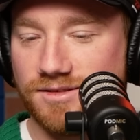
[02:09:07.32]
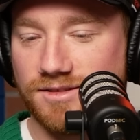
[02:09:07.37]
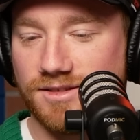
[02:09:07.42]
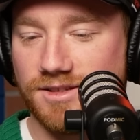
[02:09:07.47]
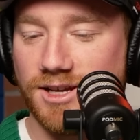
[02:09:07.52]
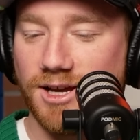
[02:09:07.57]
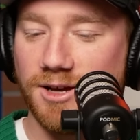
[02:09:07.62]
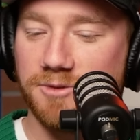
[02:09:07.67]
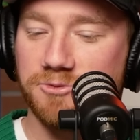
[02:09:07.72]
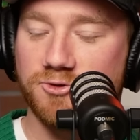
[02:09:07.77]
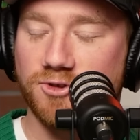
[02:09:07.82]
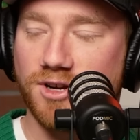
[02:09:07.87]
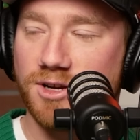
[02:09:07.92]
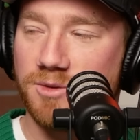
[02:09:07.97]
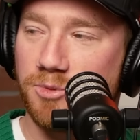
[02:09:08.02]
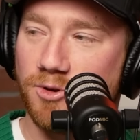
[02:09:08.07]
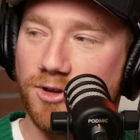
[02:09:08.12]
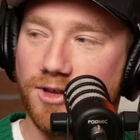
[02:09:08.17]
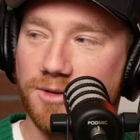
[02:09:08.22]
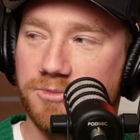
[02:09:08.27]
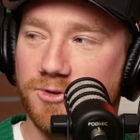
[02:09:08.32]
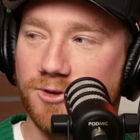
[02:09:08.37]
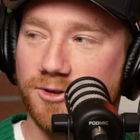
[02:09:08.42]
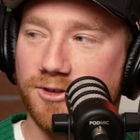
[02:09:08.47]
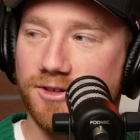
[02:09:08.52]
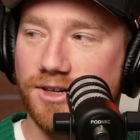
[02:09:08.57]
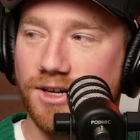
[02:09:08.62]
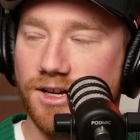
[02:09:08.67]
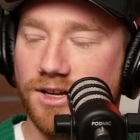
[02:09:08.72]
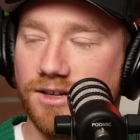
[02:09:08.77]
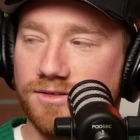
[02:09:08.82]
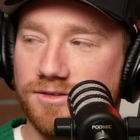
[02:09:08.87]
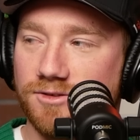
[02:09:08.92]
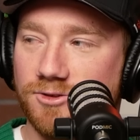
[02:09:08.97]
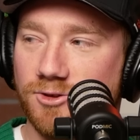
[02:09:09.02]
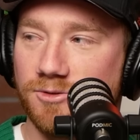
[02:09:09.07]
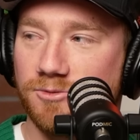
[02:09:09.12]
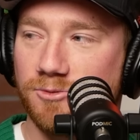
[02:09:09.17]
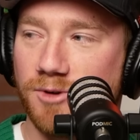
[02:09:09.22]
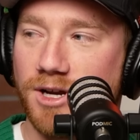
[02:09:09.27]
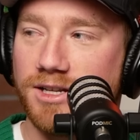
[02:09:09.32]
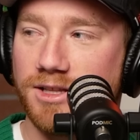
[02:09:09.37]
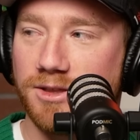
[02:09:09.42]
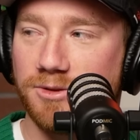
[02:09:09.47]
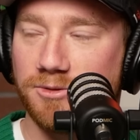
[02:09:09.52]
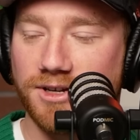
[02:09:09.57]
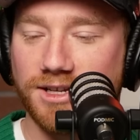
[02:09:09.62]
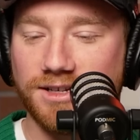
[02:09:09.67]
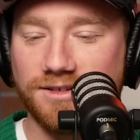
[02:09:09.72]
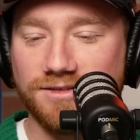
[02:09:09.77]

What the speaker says: I was trying to pull up your Reddit thread.